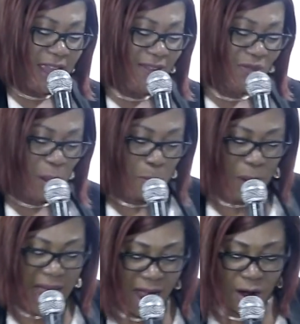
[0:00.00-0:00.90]
in the
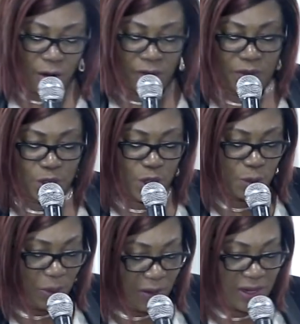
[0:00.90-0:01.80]
power of the
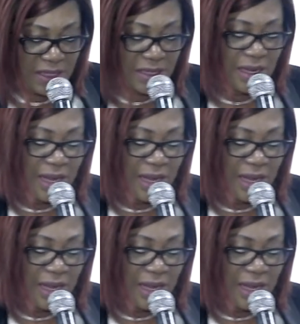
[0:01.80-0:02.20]
Spirit.